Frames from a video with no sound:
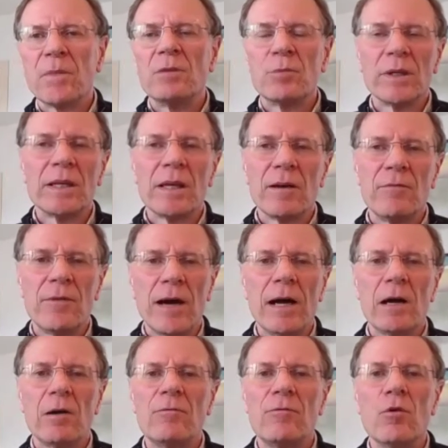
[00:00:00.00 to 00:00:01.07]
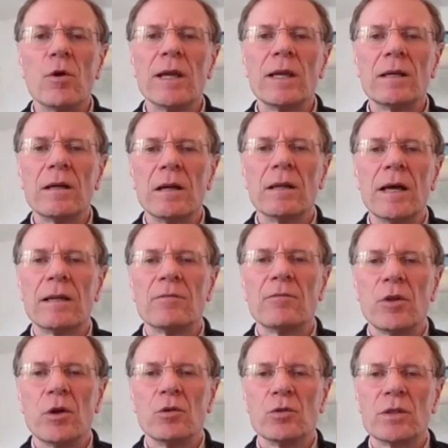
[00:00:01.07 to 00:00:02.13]
and really avoid a lot
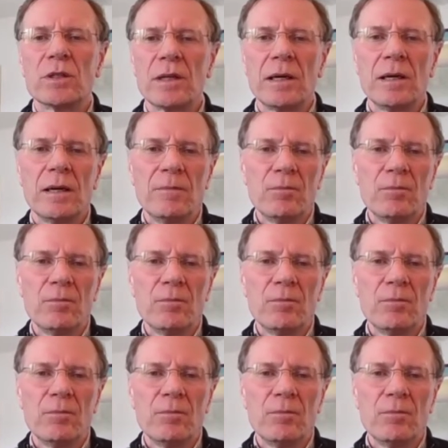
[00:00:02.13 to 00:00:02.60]
of those